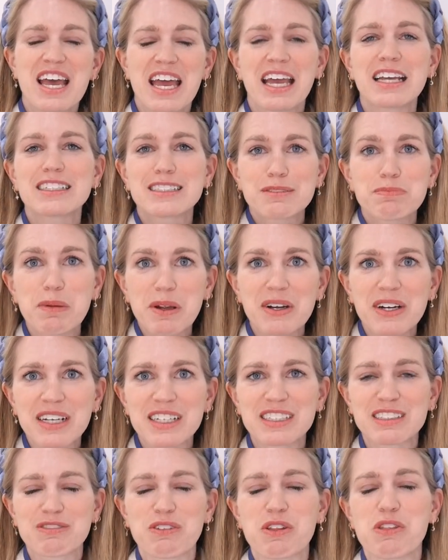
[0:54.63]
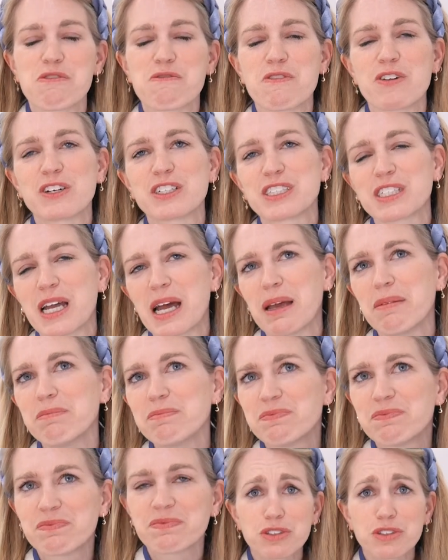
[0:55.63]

experience for the first time.